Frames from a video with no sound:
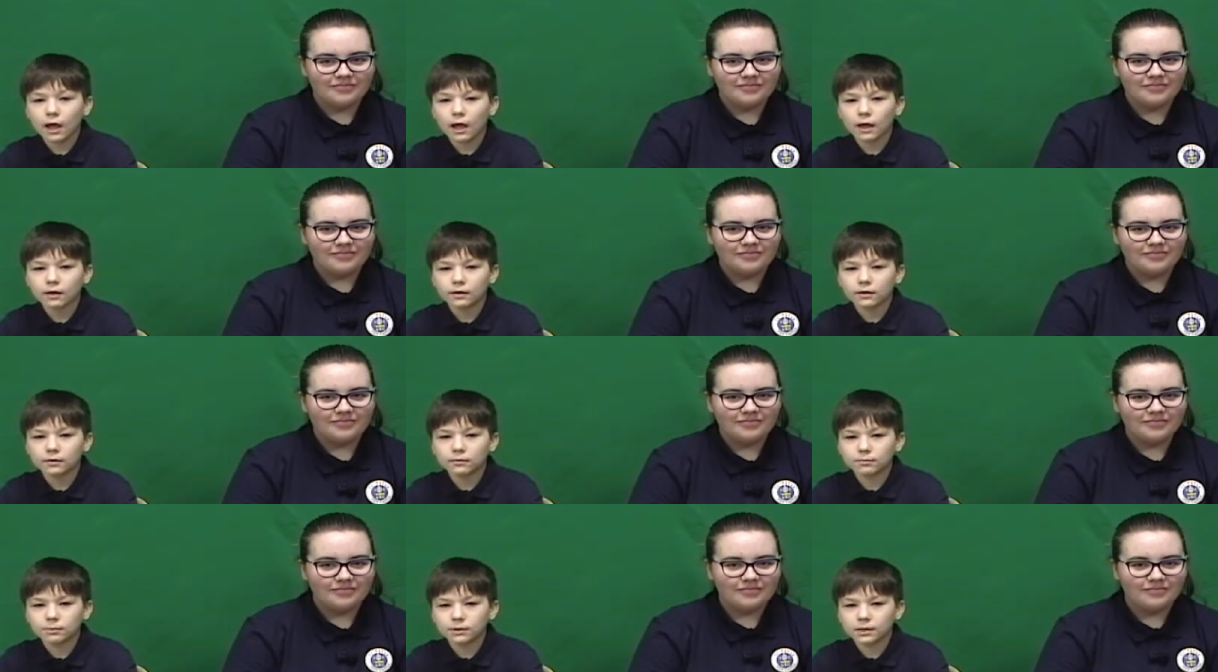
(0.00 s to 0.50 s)

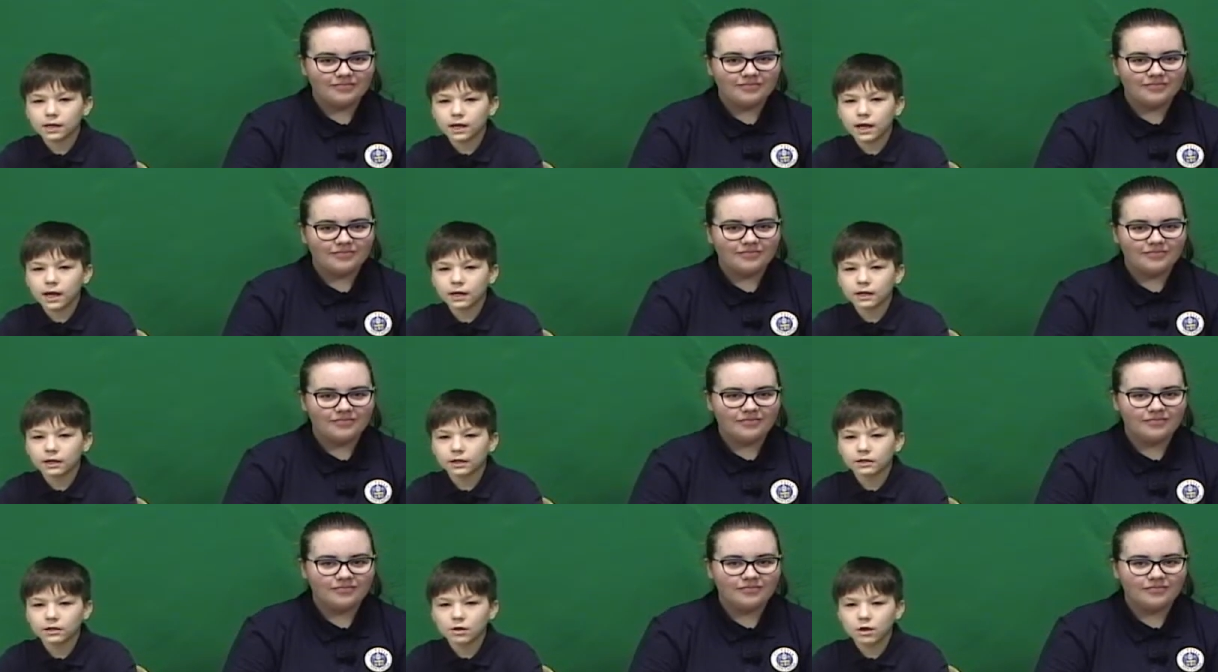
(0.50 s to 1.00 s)
Speaker 1: and
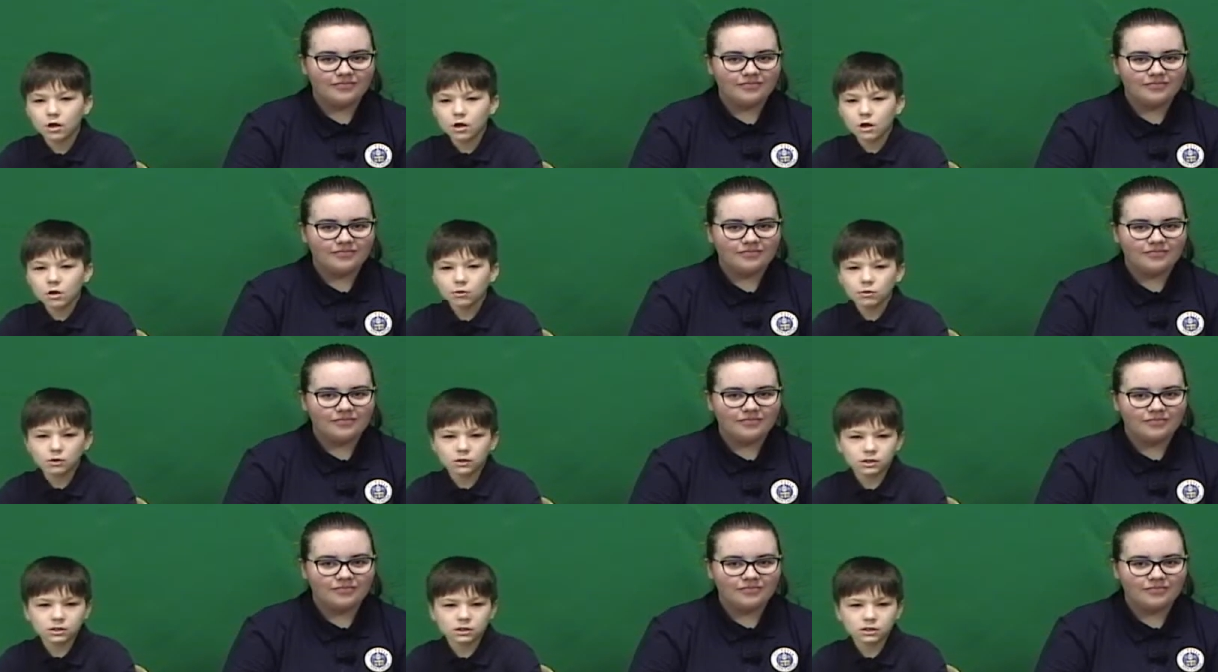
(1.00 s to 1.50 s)
beheaded
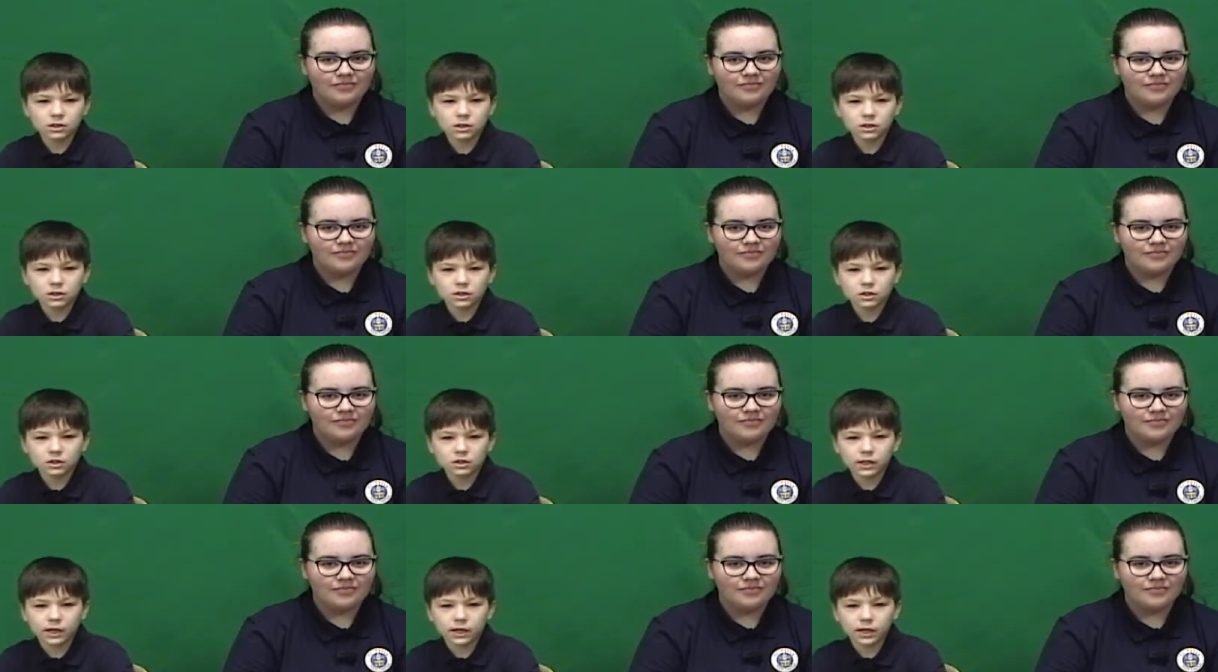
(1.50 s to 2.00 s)
with
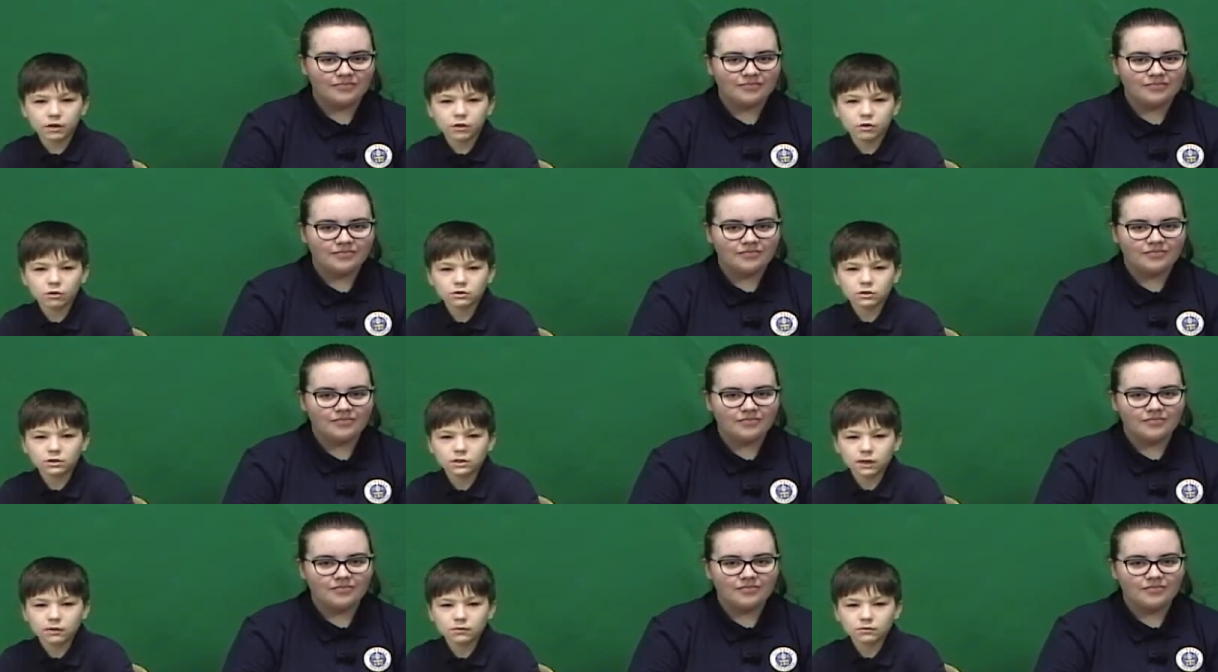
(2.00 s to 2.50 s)
68 or
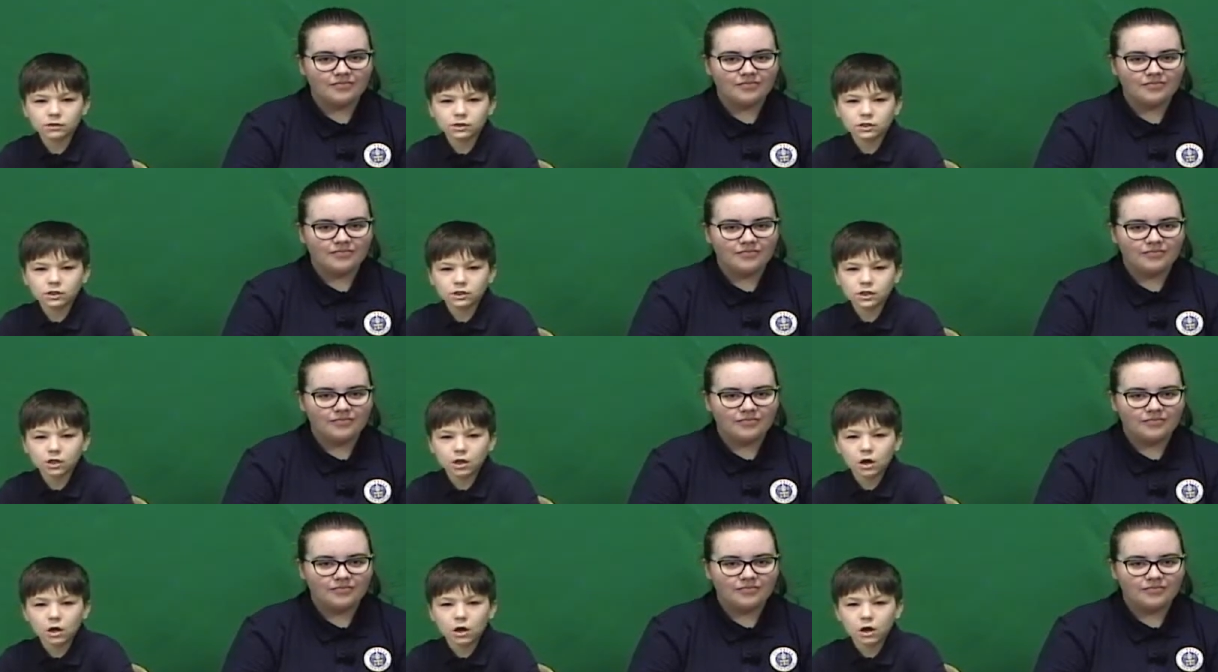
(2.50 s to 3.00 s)

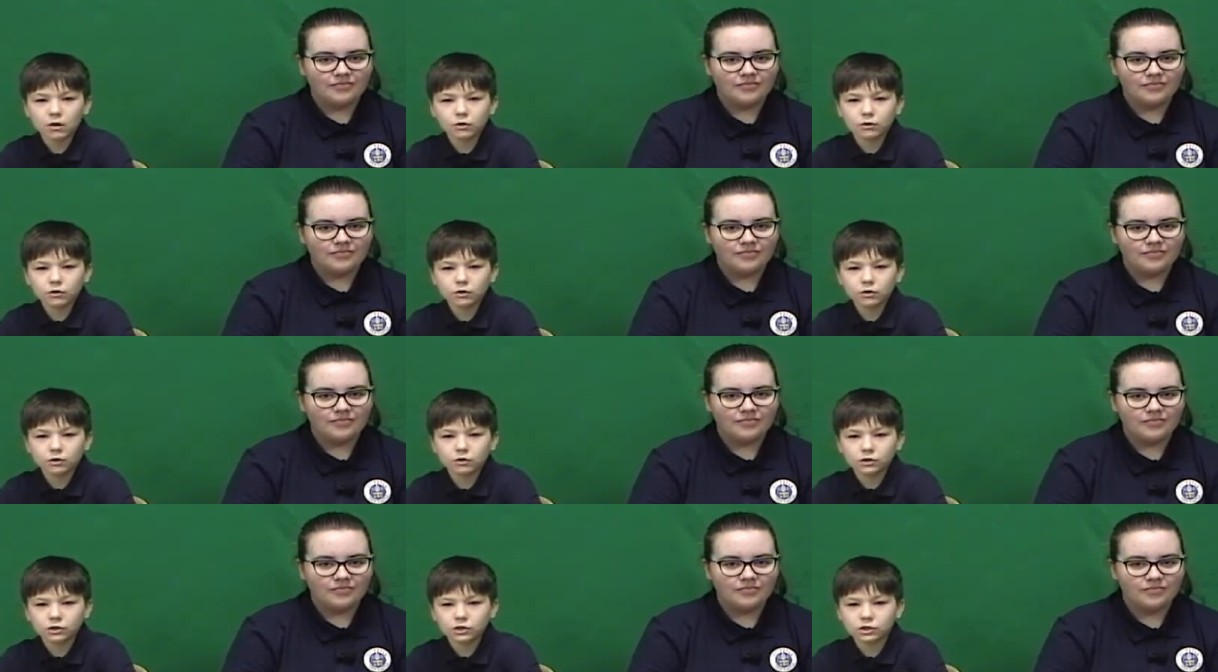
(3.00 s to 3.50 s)
70
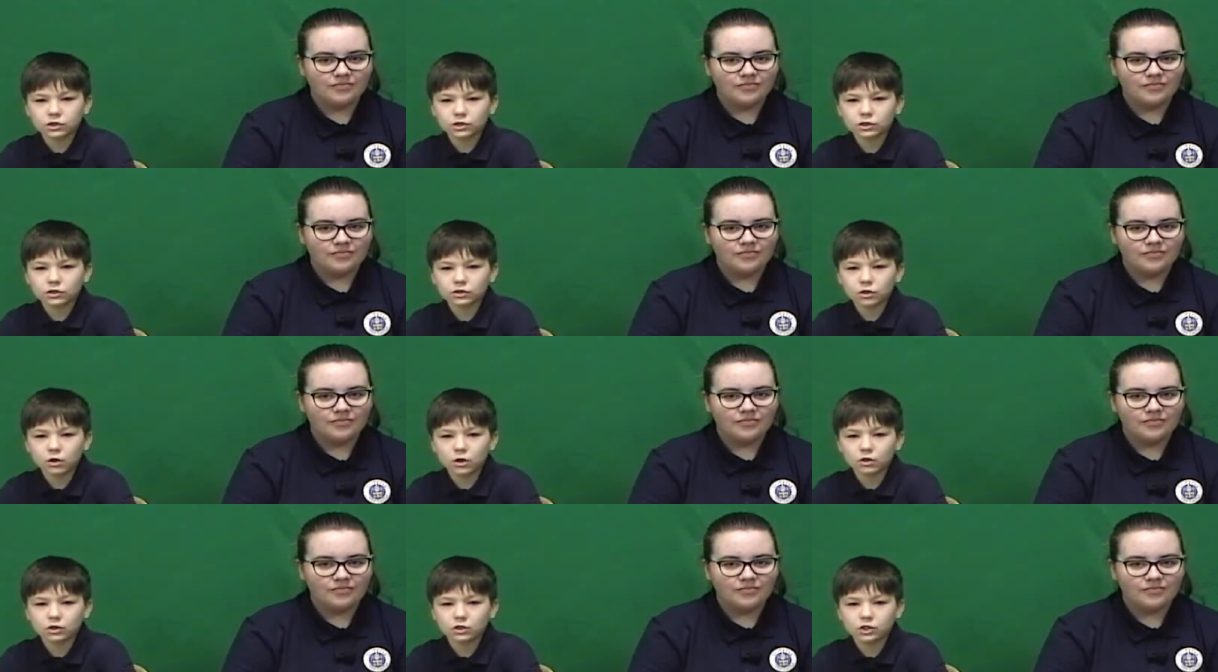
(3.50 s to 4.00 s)
other Christians
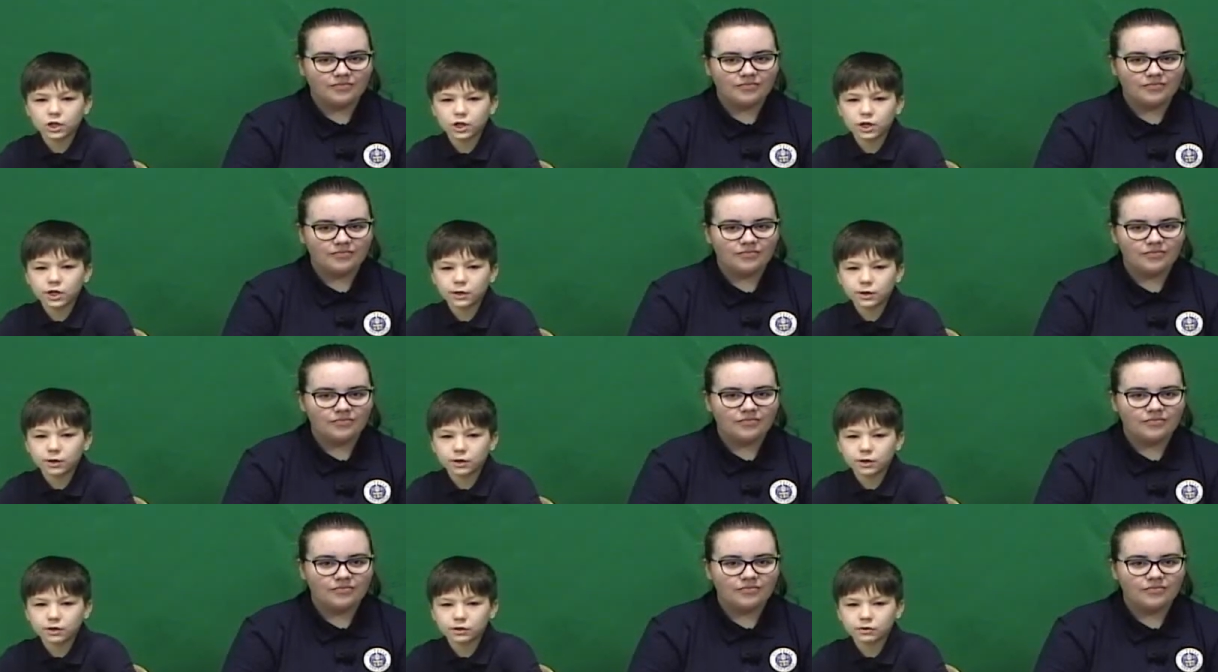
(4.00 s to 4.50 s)
on
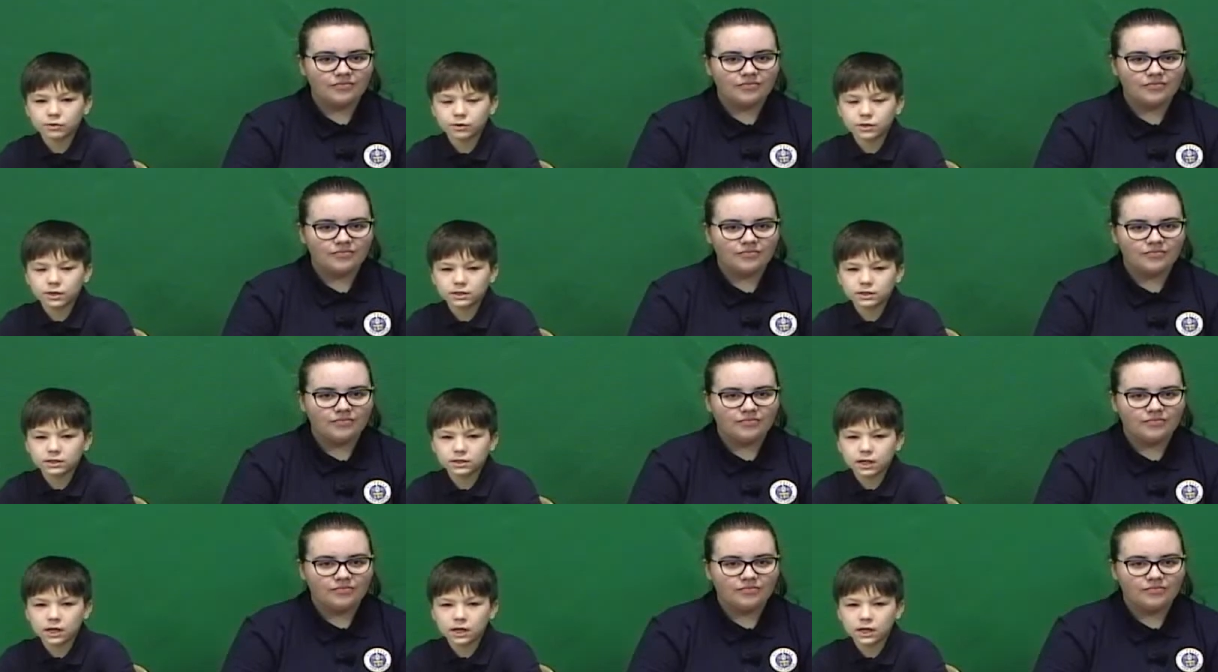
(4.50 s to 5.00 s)
January
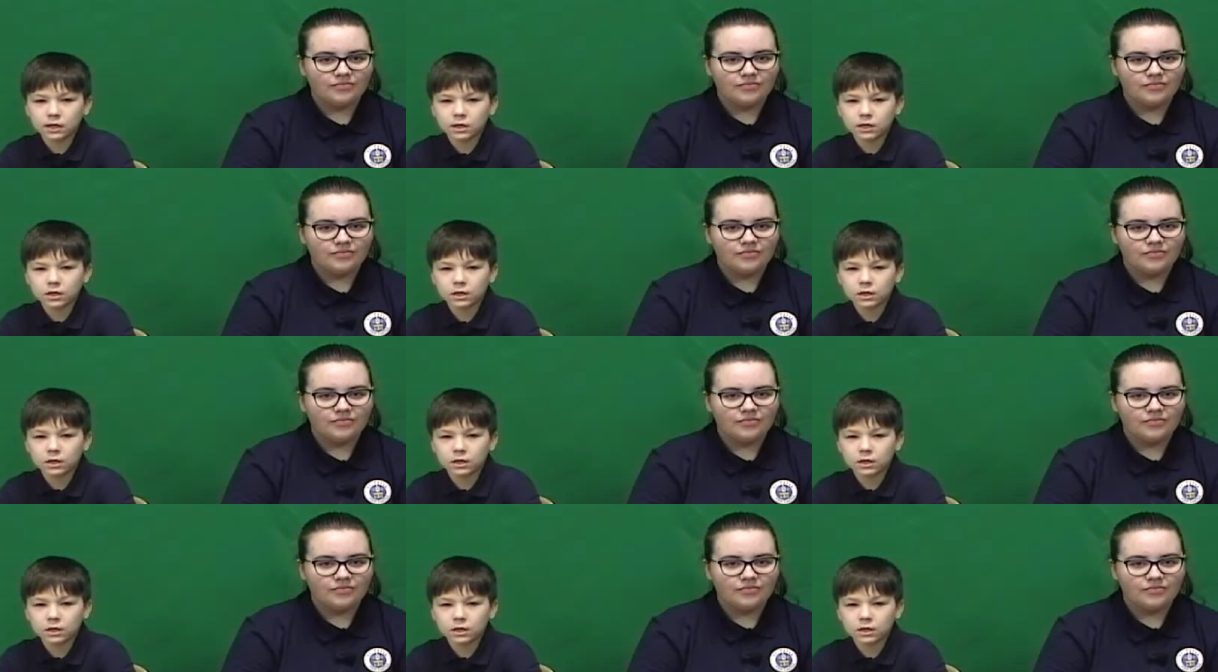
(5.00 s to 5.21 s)
22,